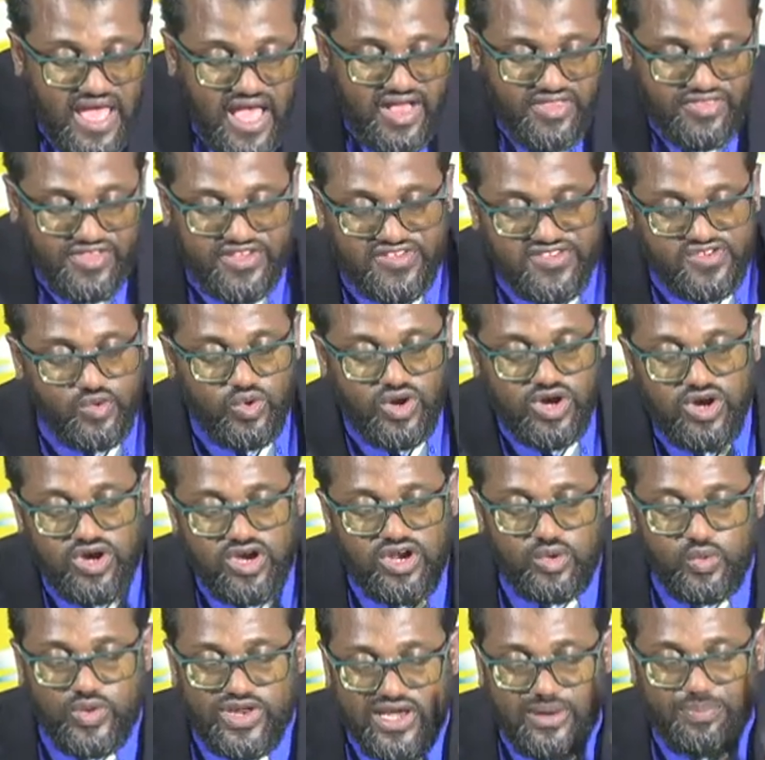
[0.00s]
This
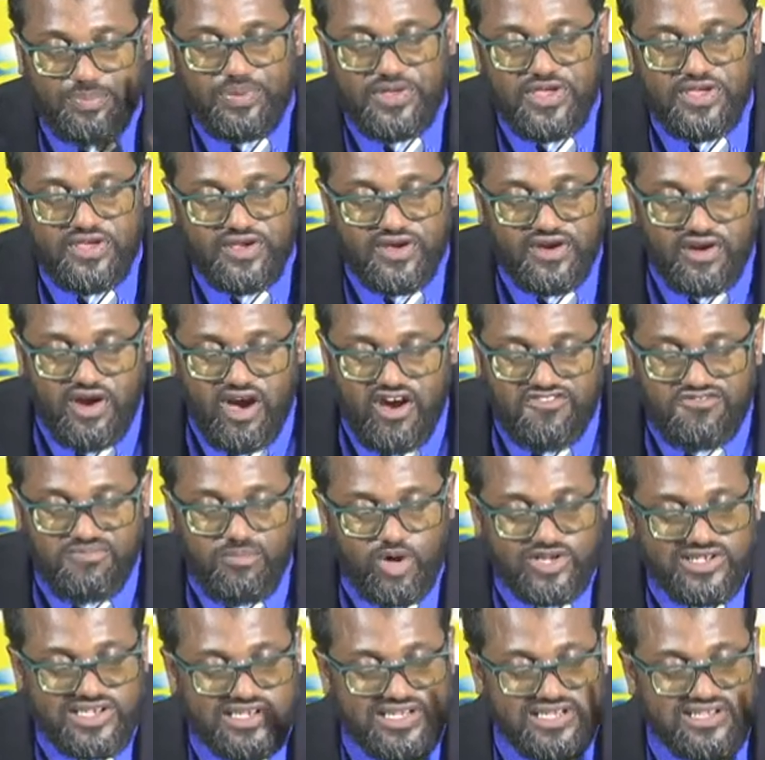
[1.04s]
world will appear of
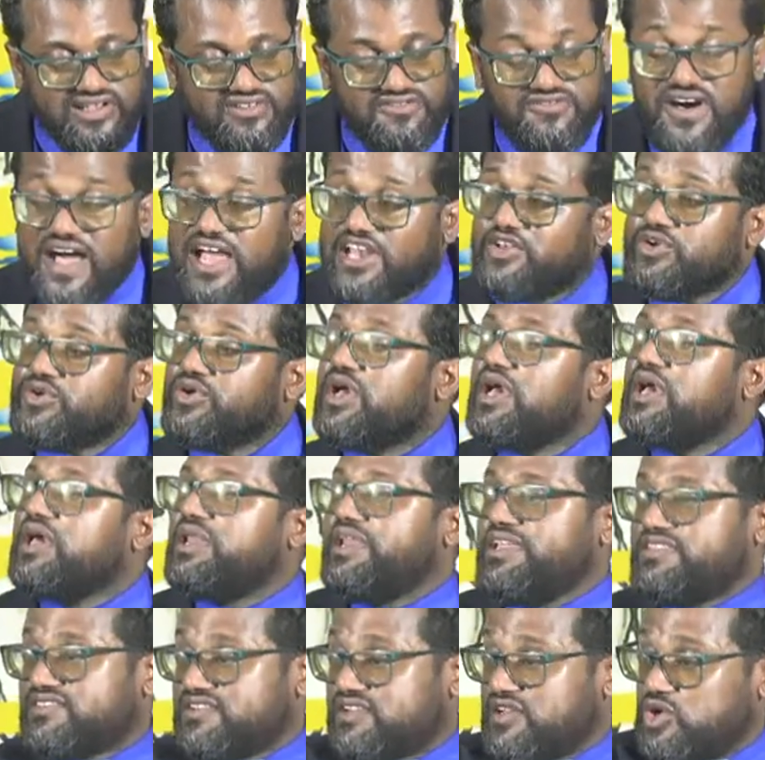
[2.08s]
but little value.
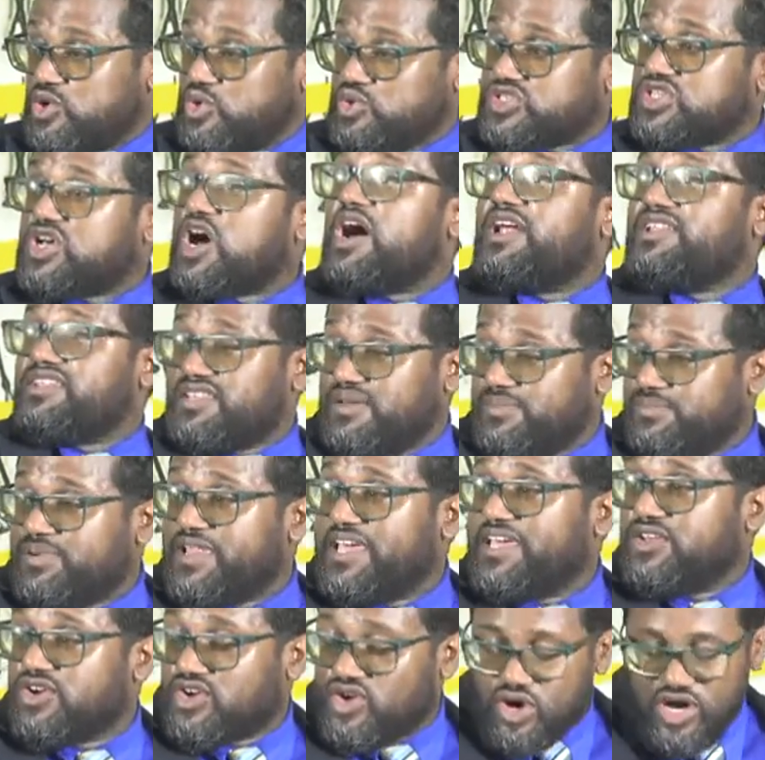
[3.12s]
Let's close.
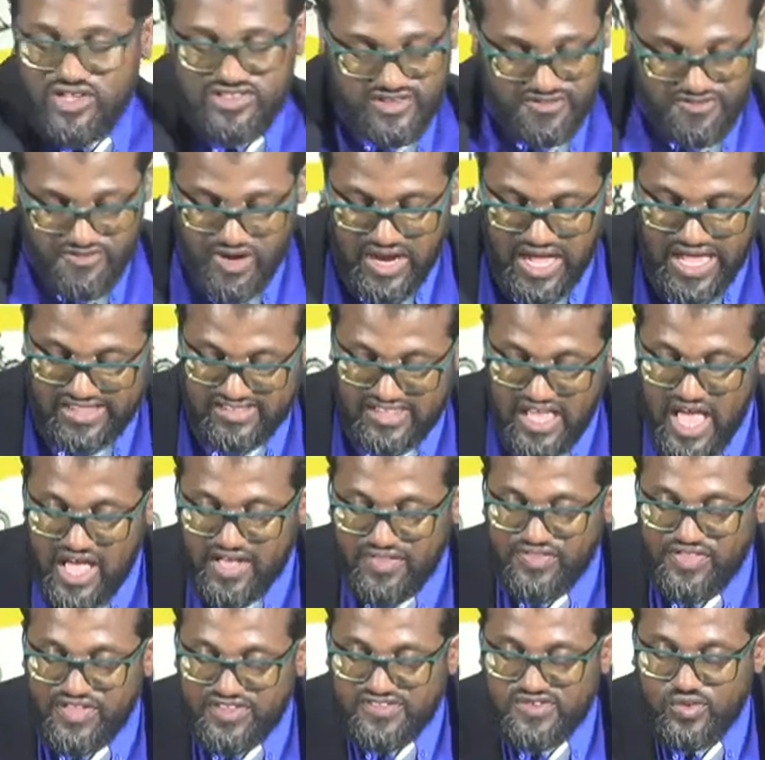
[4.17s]
Contemplate the cross of Christ.
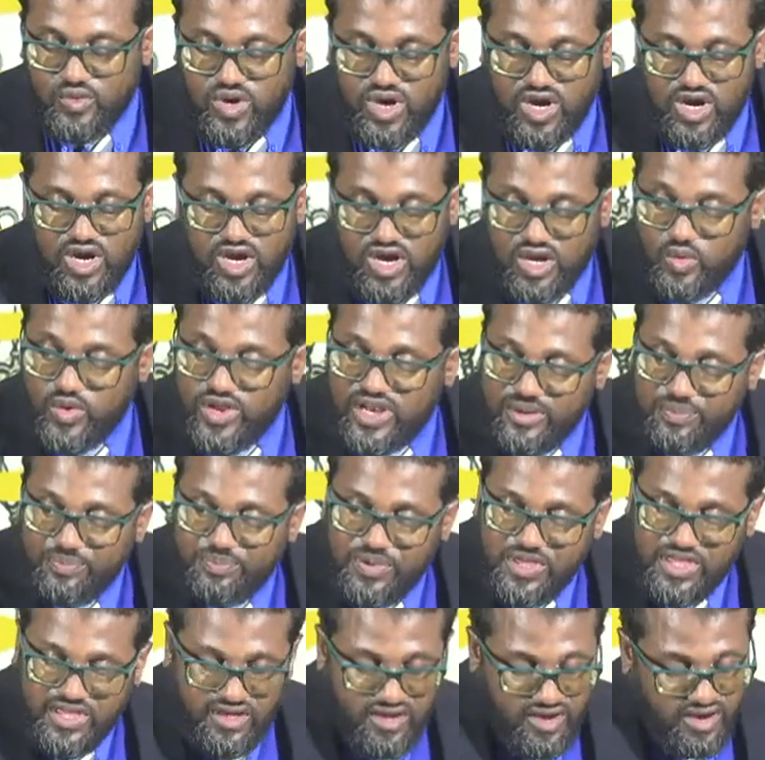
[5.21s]
This world will
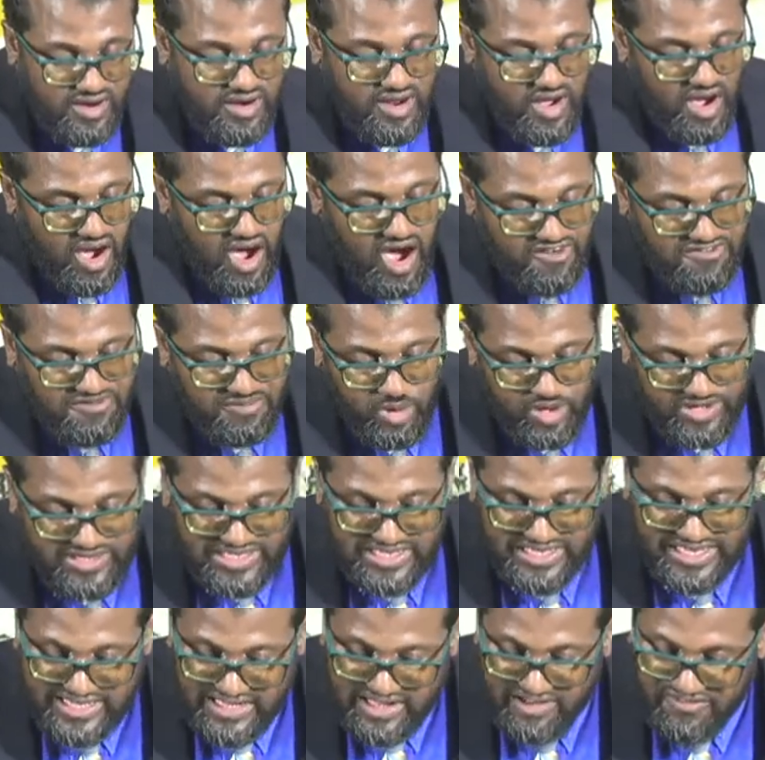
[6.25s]
appear of but
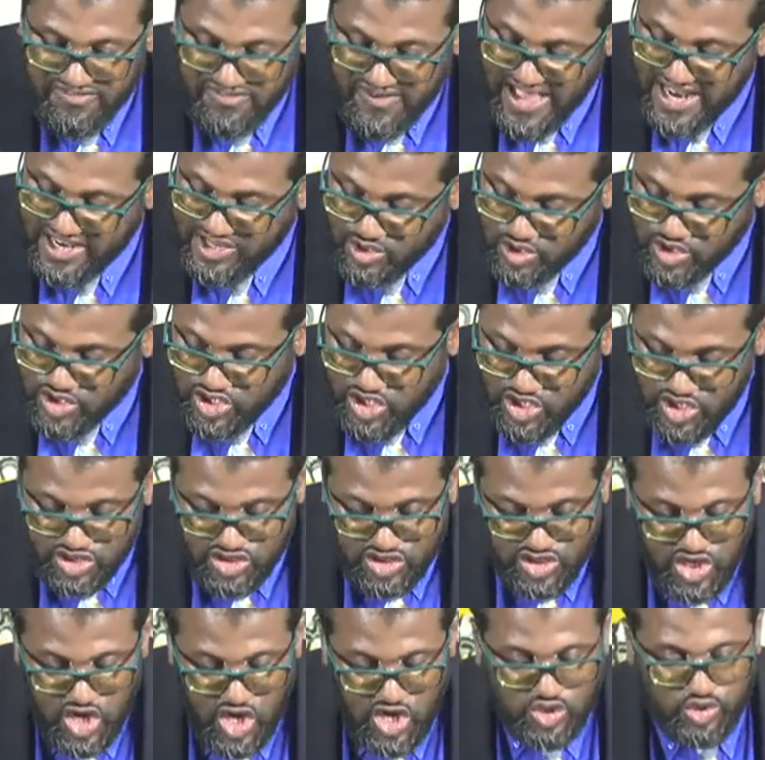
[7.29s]
little value,
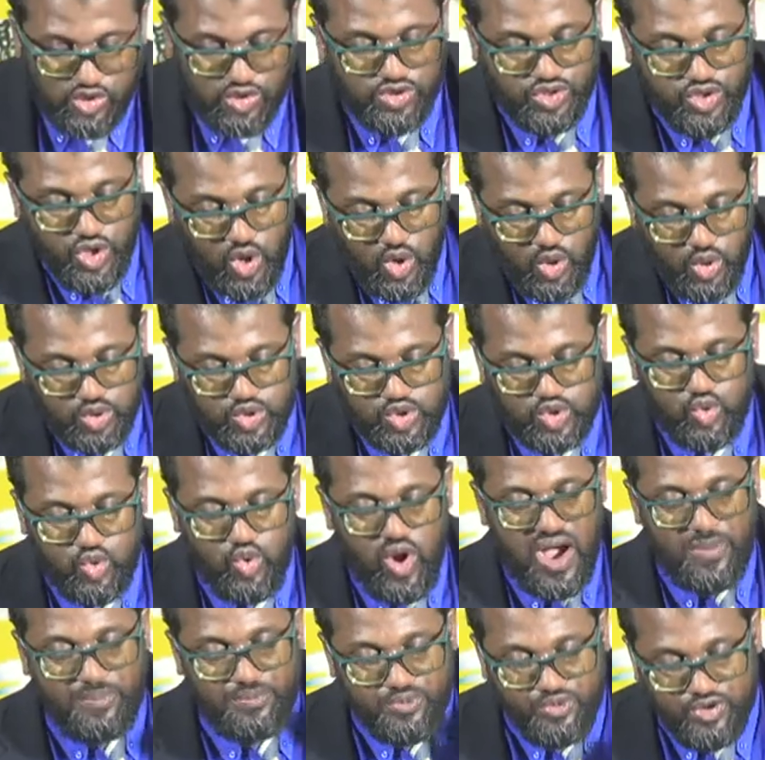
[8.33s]
church, to those who
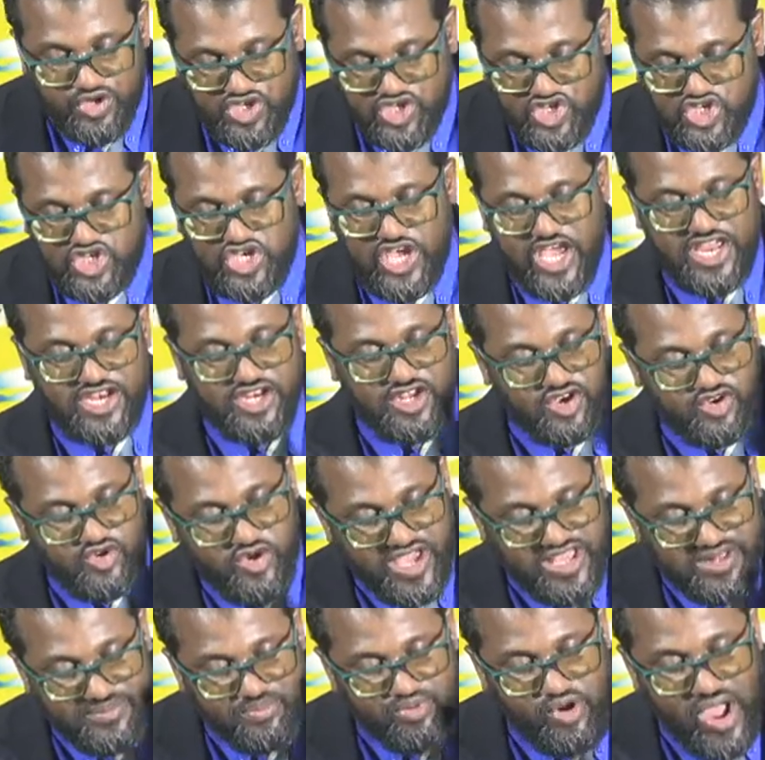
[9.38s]
appreciate the
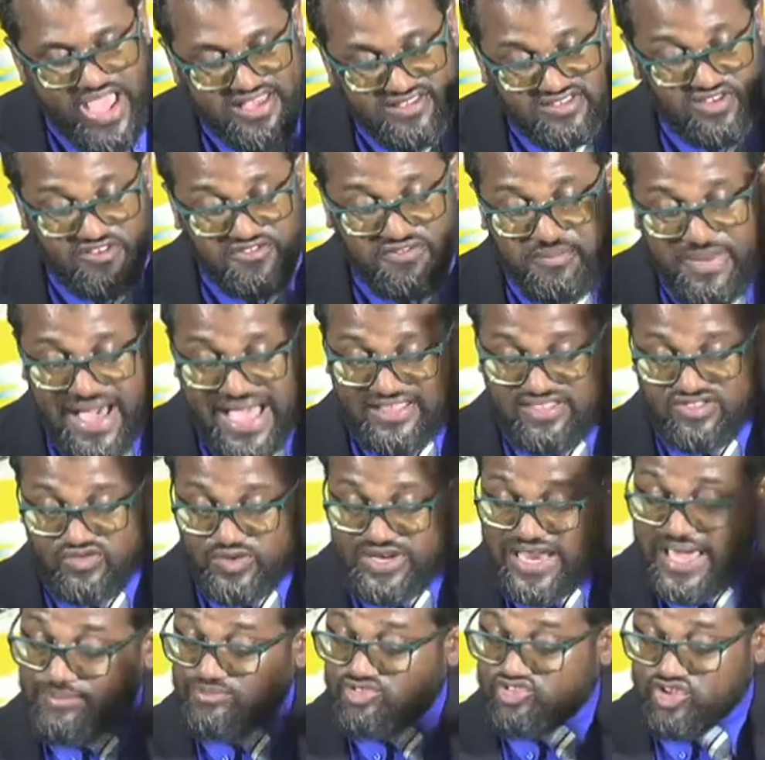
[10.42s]
great price of man's
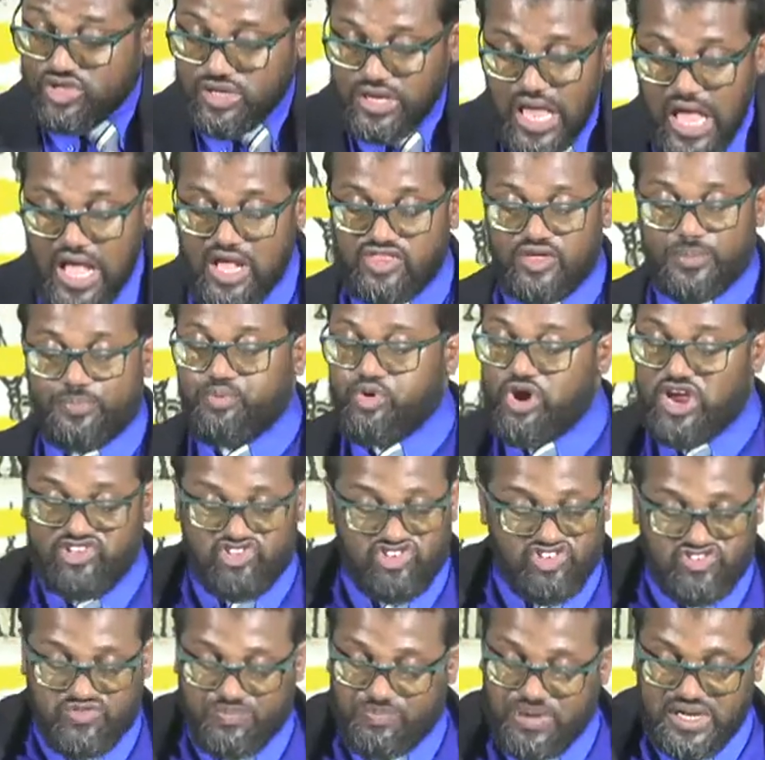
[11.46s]
redemption, the
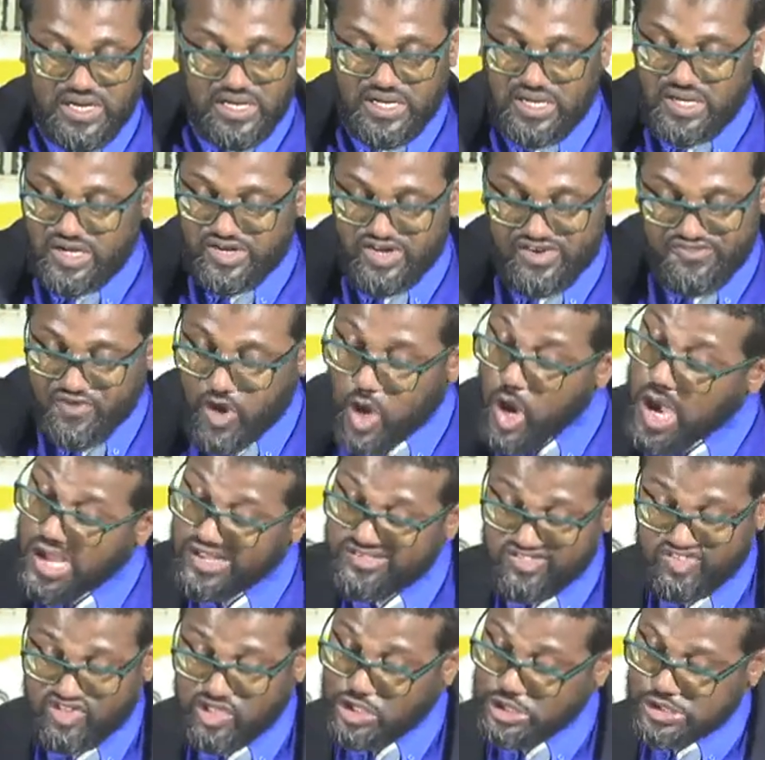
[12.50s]
precious blood of
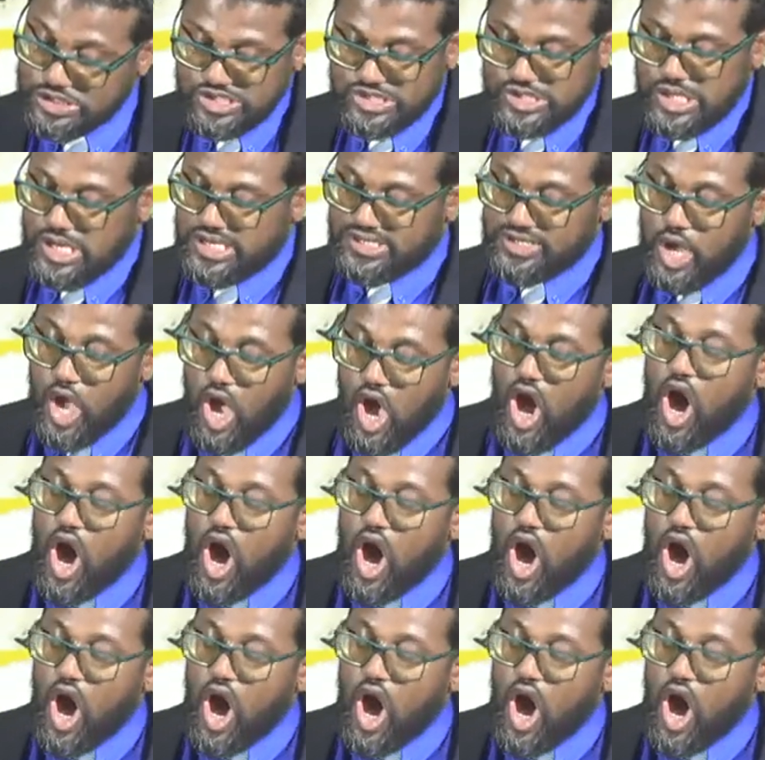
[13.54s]
God's dear Son.